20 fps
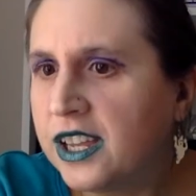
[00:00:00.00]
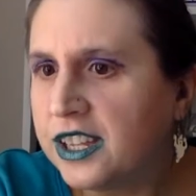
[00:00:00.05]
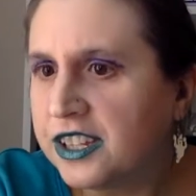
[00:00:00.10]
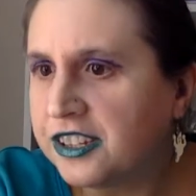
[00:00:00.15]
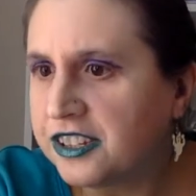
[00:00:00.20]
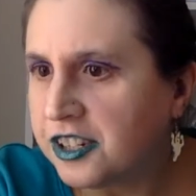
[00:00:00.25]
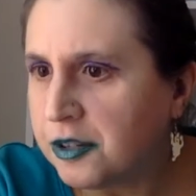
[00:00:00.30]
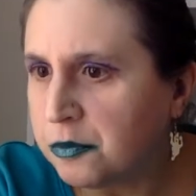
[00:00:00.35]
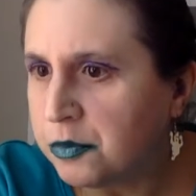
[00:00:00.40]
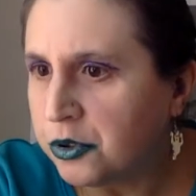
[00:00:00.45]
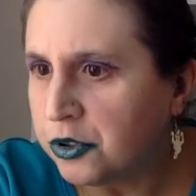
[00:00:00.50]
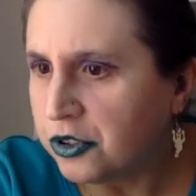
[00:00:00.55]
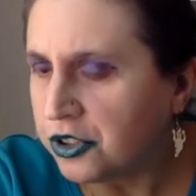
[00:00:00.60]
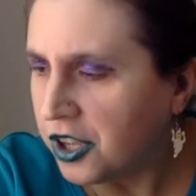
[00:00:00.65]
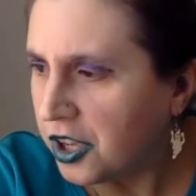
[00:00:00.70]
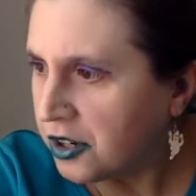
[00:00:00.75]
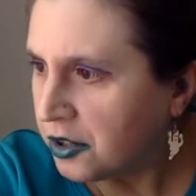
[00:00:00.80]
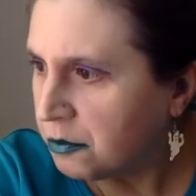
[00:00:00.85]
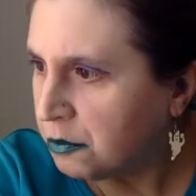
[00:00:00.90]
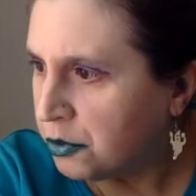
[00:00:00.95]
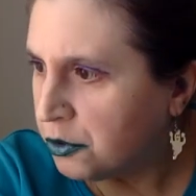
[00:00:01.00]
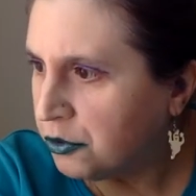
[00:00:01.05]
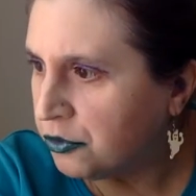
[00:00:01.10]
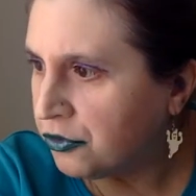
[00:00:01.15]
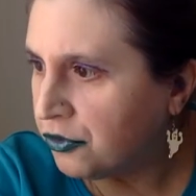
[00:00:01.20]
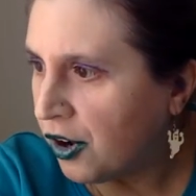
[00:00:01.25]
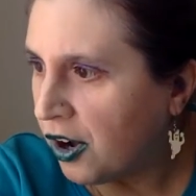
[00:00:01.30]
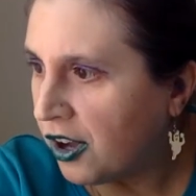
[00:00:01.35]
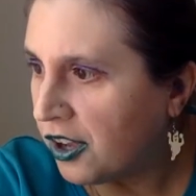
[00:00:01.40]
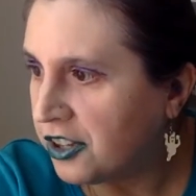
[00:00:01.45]
simple, like
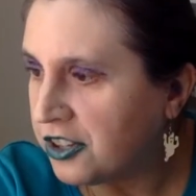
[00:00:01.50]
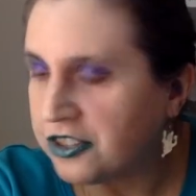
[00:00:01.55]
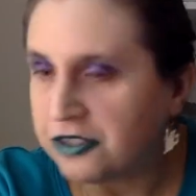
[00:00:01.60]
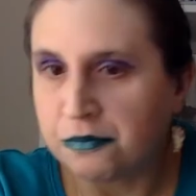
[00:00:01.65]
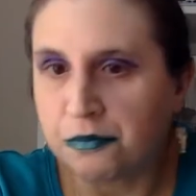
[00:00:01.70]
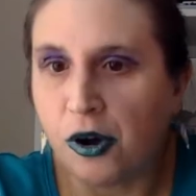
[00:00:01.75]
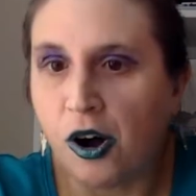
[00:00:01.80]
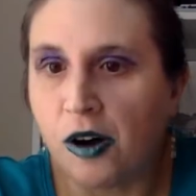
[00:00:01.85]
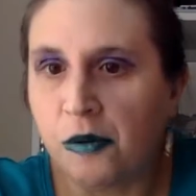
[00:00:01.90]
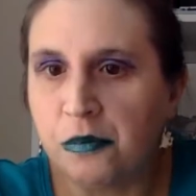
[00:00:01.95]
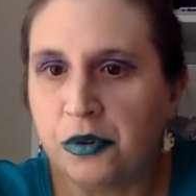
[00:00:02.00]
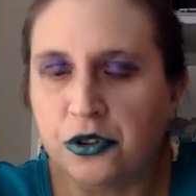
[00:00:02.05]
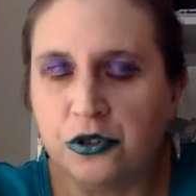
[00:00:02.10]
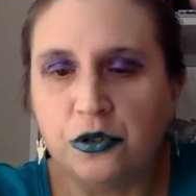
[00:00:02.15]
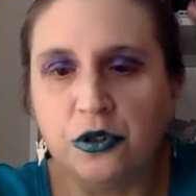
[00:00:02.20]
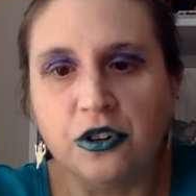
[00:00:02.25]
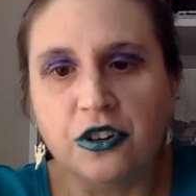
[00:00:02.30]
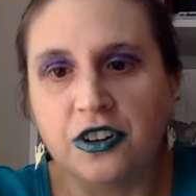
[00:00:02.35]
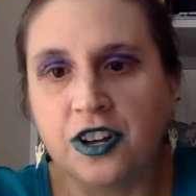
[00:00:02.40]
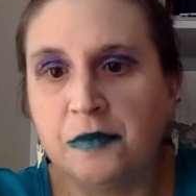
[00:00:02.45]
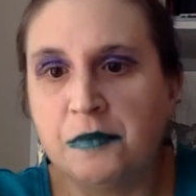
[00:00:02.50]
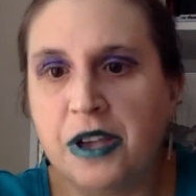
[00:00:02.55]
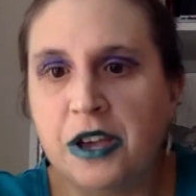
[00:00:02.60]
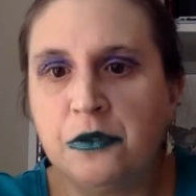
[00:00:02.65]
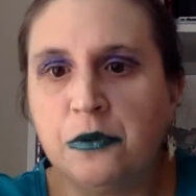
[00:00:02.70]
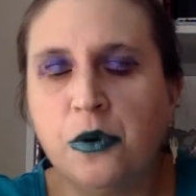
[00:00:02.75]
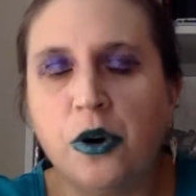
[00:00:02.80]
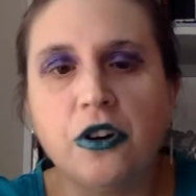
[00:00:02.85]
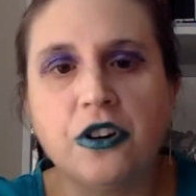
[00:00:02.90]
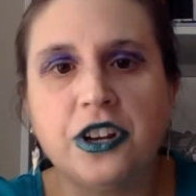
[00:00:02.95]
bouffant, pompadour, um,
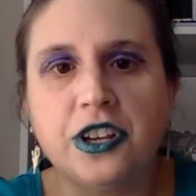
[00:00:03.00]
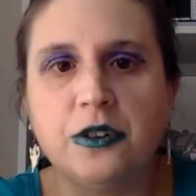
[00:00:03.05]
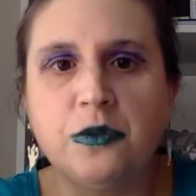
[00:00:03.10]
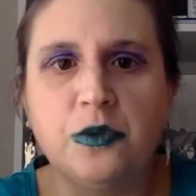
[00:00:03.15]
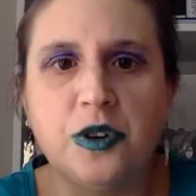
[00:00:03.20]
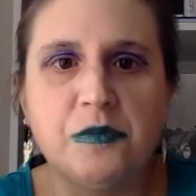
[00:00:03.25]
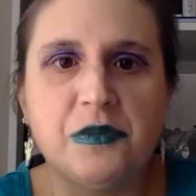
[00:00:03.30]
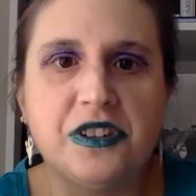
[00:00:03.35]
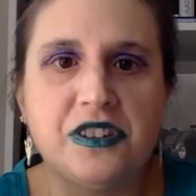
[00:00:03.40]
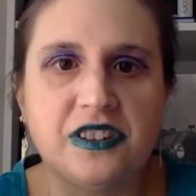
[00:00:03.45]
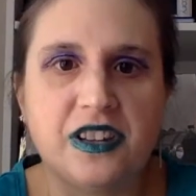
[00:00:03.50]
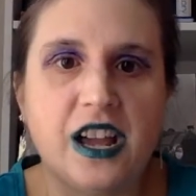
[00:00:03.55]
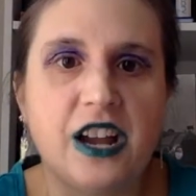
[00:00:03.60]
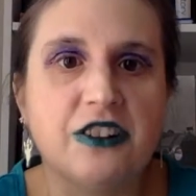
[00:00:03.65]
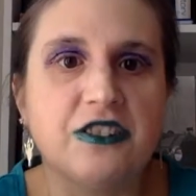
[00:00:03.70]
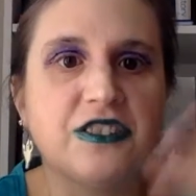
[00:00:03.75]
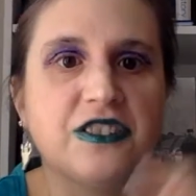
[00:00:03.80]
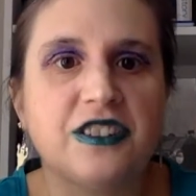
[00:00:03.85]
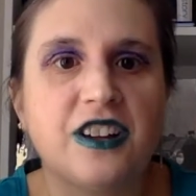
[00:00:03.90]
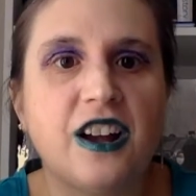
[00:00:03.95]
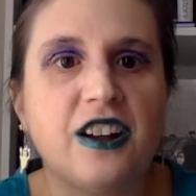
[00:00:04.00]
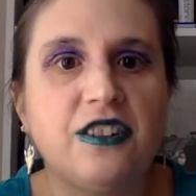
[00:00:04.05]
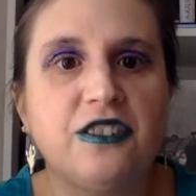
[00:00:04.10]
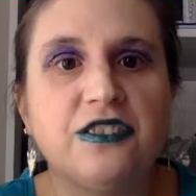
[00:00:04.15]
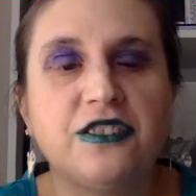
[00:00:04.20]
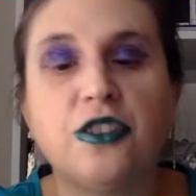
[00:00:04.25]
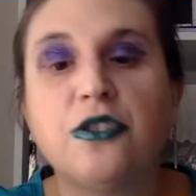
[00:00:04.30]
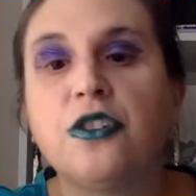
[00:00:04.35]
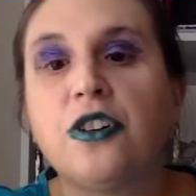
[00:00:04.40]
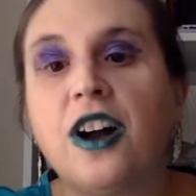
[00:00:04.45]
Edwardian women's
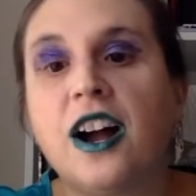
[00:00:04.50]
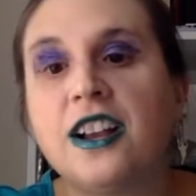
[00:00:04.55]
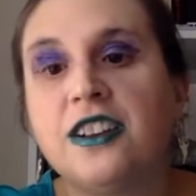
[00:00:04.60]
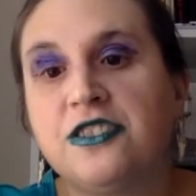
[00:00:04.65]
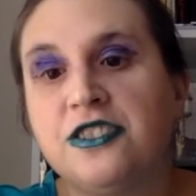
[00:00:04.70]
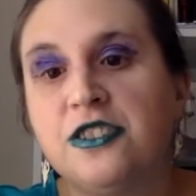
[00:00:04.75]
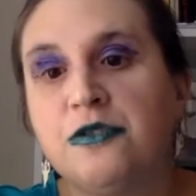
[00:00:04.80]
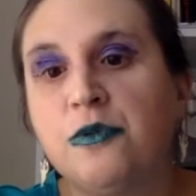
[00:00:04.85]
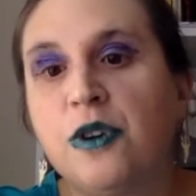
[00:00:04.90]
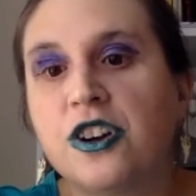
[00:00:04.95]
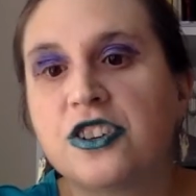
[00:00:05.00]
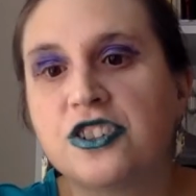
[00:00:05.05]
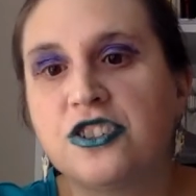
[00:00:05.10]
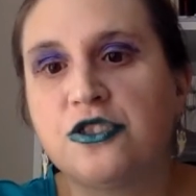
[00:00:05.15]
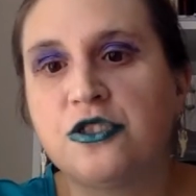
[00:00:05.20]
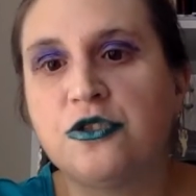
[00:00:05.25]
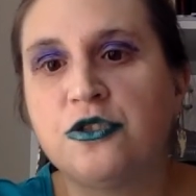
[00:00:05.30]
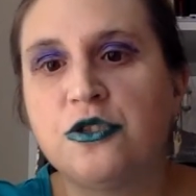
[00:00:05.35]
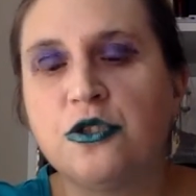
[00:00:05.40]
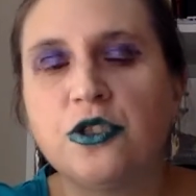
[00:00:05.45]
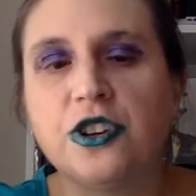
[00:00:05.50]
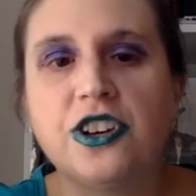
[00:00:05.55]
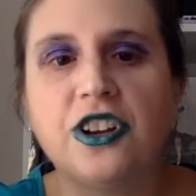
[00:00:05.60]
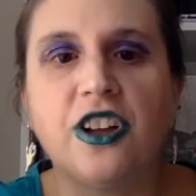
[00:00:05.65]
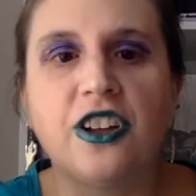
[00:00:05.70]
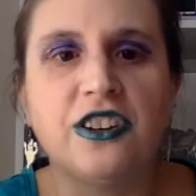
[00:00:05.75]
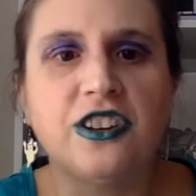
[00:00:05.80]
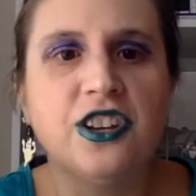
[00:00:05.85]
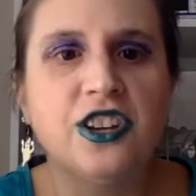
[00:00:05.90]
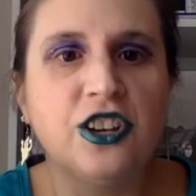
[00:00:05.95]
hairstyles, although I did watch a tutorial
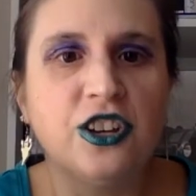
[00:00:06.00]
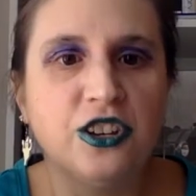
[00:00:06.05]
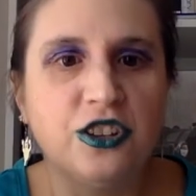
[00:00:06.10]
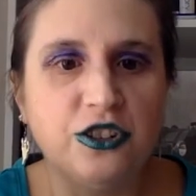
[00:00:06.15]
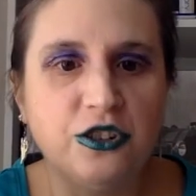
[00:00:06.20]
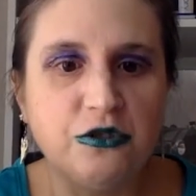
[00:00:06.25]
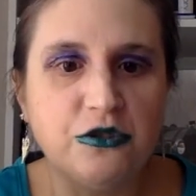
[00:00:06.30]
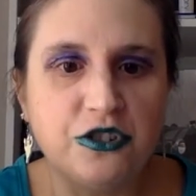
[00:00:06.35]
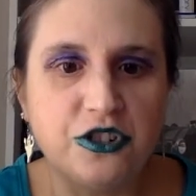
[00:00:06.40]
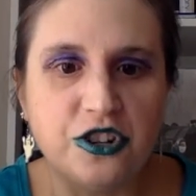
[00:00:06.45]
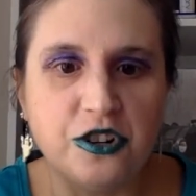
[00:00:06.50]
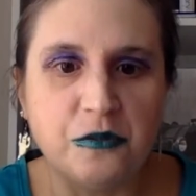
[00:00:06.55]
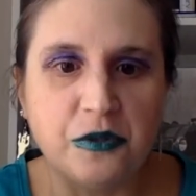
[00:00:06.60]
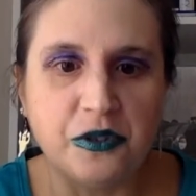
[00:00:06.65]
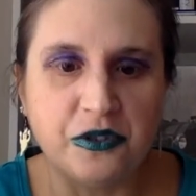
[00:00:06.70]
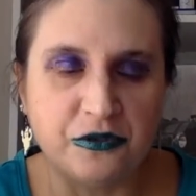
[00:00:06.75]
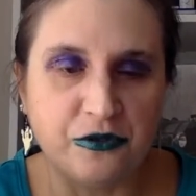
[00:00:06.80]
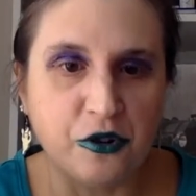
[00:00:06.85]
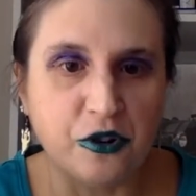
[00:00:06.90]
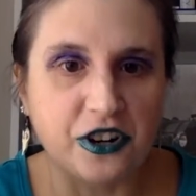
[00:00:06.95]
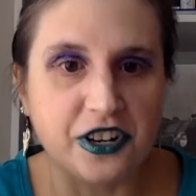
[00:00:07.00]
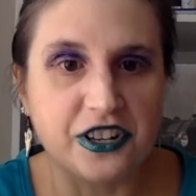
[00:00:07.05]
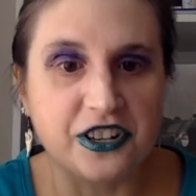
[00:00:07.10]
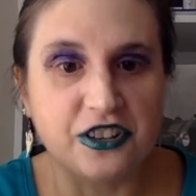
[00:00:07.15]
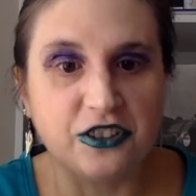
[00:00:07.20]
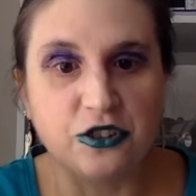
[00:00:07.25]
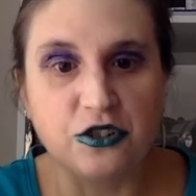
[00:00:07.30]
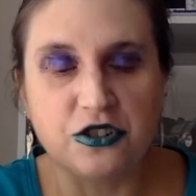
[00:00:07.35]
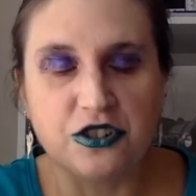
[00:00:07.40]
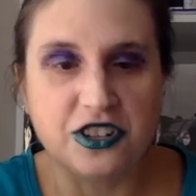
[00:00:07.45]
on YouTube for it, and
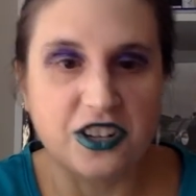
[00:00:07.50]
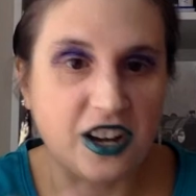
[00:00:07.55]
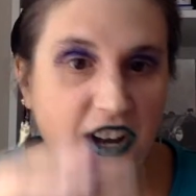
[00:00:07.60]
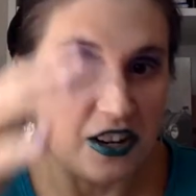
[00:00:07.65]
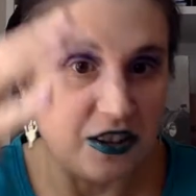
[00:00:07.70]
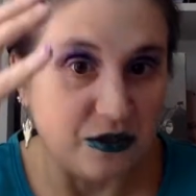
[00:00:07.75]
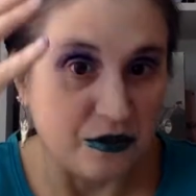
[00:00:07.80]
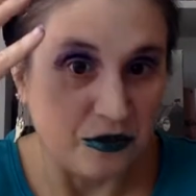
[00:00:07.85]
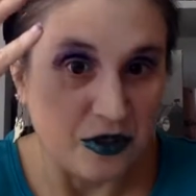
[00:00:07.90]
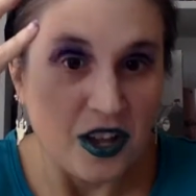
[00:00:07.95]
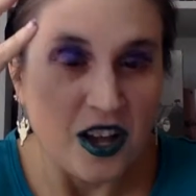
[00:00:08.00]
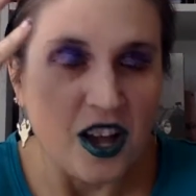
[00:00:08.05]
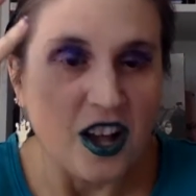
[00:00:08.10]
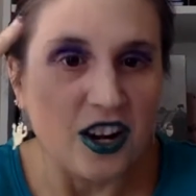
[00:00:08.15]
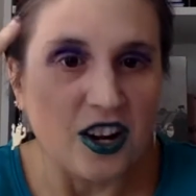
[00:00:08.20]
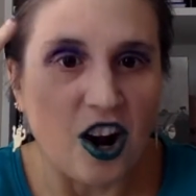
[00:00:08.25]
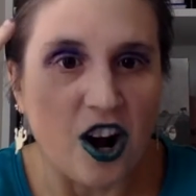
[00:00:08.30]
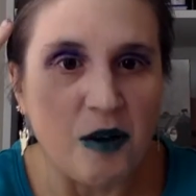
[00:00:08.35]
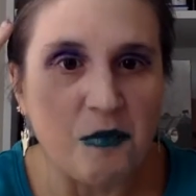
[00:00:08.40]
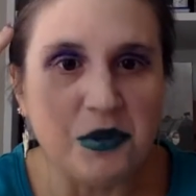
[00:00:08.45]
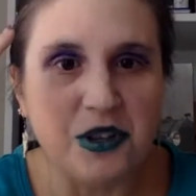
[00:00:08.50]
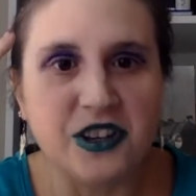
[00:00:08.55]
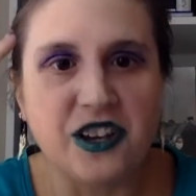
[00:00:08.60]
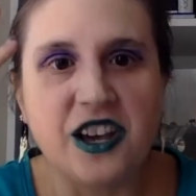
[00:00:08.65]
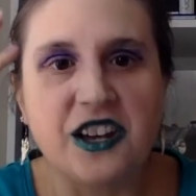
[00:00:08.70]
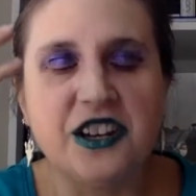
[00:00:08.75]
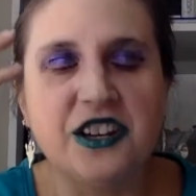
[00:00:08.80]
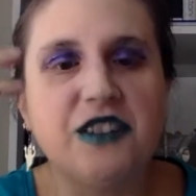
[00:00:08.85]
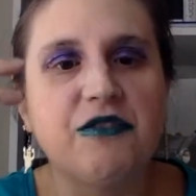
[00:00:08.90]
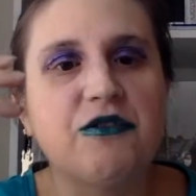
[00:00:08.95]
it looked kind of
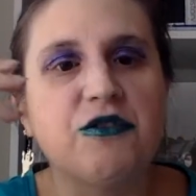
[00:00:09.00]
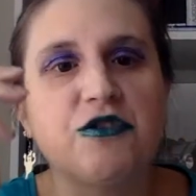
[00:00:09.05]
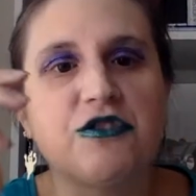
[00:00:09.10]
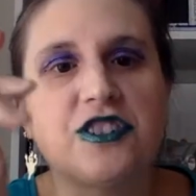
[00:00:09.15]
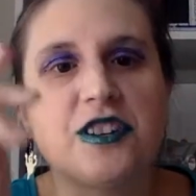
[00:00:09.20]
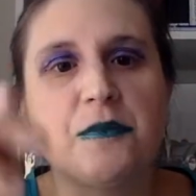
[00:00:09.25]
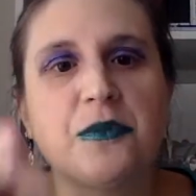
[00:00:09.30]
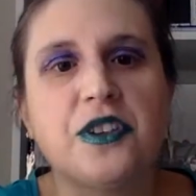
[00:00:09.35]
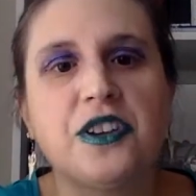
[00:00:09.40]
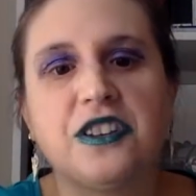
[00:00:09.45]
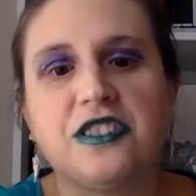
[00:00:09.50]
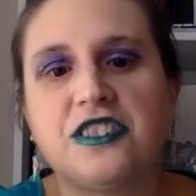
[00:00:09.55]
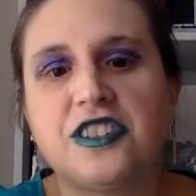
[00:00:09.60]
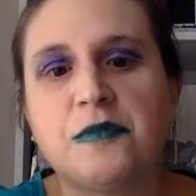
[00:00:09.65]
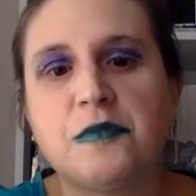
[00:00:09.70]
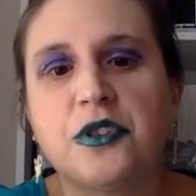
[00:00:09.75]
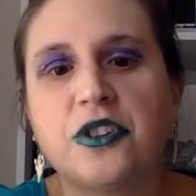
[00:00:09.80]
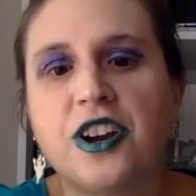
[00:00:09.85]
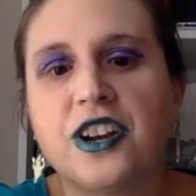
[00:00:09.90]
complicated even for something similar.